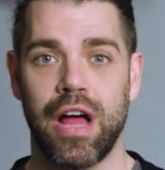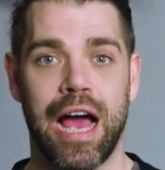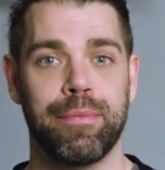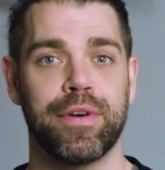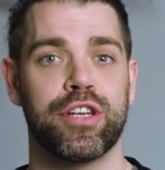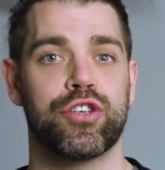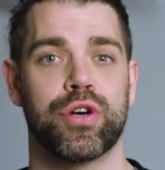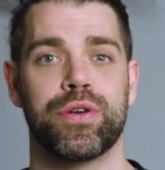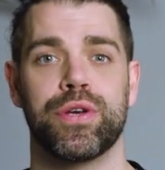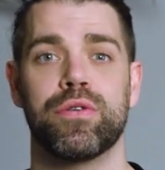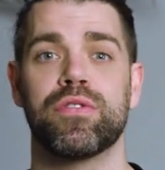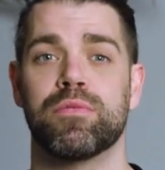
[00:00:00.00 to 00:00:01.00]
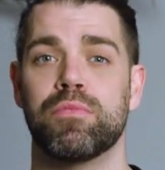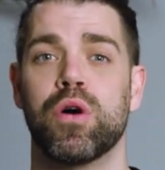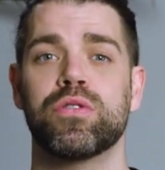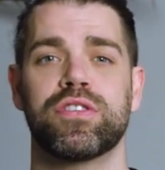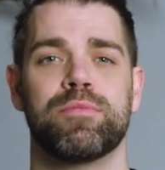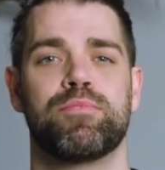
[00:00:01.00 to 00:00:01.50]
I'm going to show you the
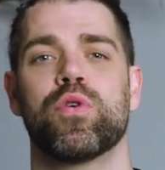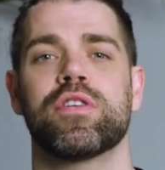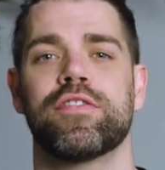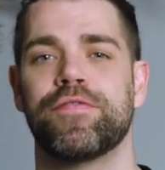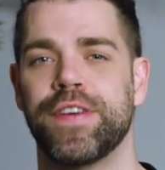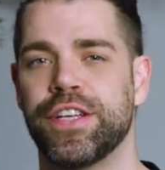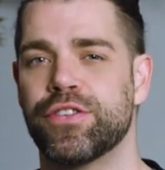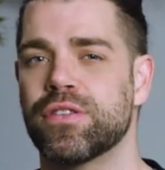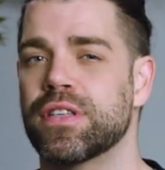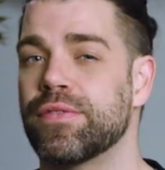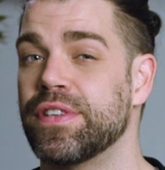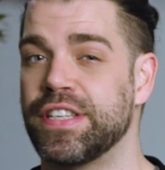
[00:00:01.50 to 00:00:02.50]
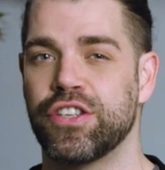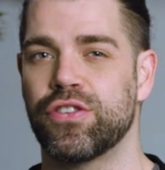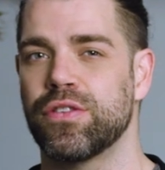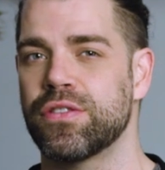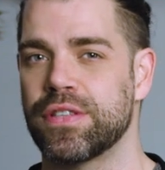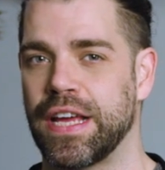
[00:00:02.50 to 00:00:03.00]
most important features of the
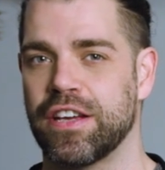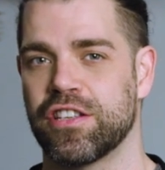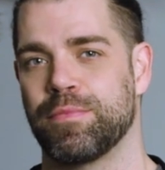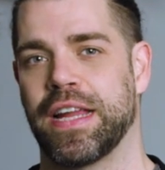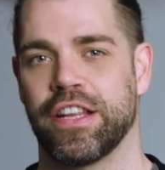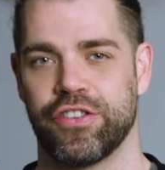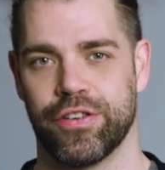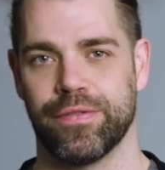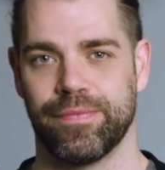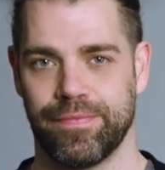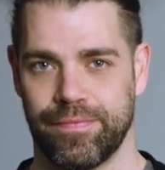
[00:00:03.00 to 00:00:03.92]
Digital Sales Manager.